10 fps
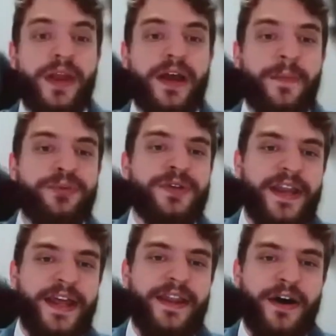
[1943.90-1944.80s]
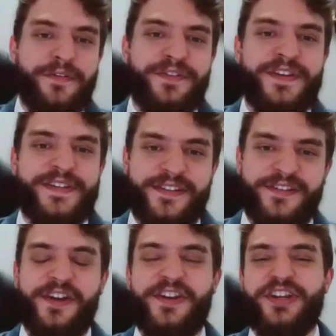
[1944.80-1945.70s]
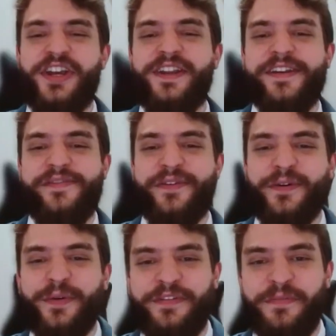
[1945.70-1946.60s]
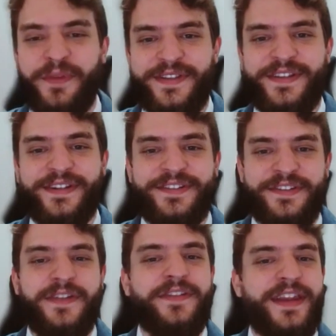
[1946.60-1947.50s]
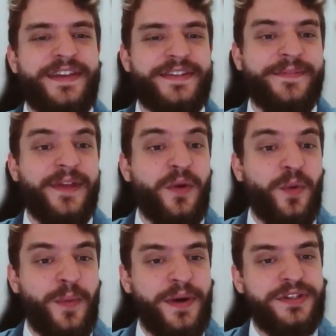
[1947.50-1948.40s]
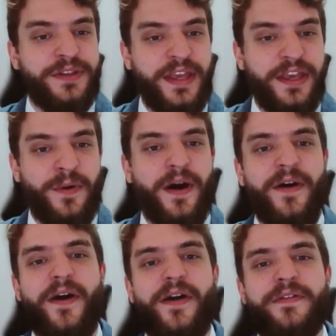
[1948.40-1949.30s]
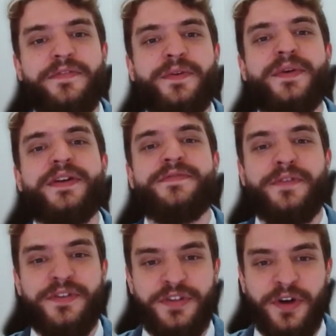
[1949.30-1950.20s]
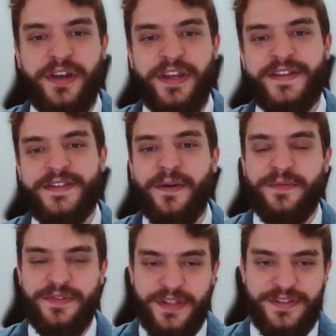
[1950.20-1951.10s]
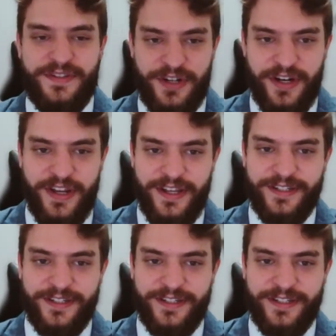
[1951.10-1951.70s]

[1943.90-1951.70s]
come to an end of this astonishing interview with Mister Steve Nison. We want to thank you all, our viewers, for joining us on this journey.